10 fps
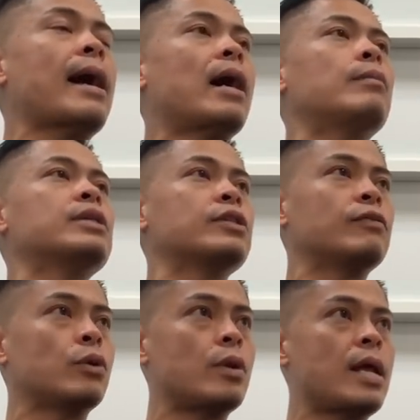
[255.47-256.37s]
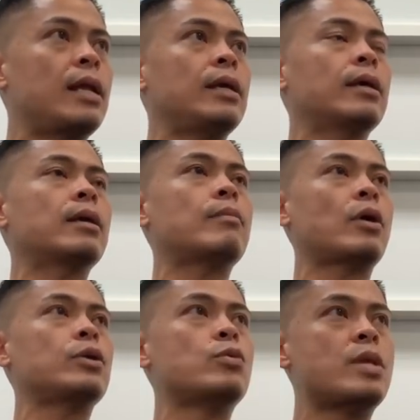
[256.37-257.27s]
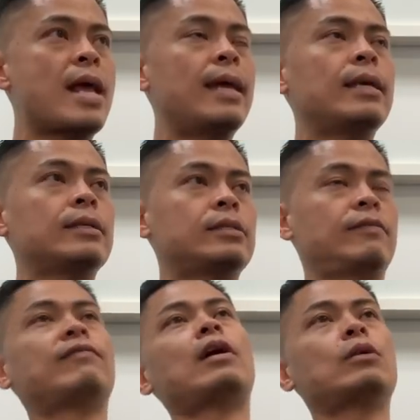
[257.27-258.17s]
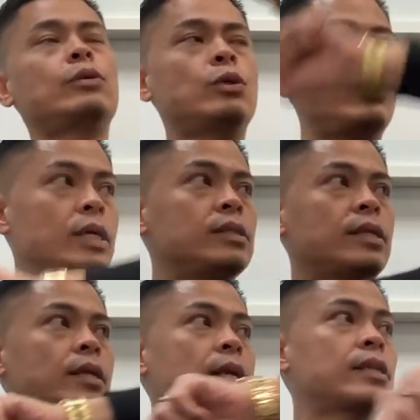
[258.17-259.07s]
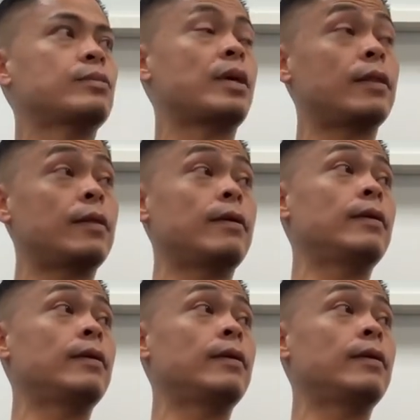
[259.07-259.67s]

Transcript: how much of your net income are you netting to follow you into the next month?